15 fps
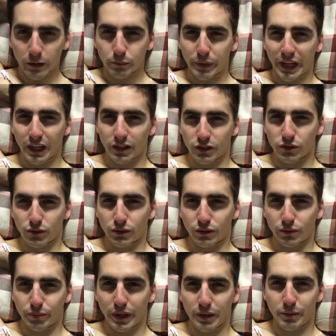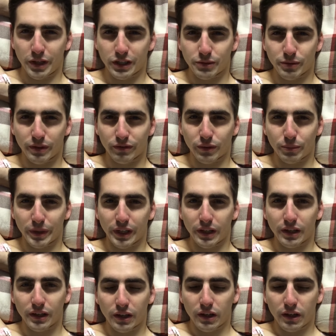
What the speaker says: pain control, pain management for me.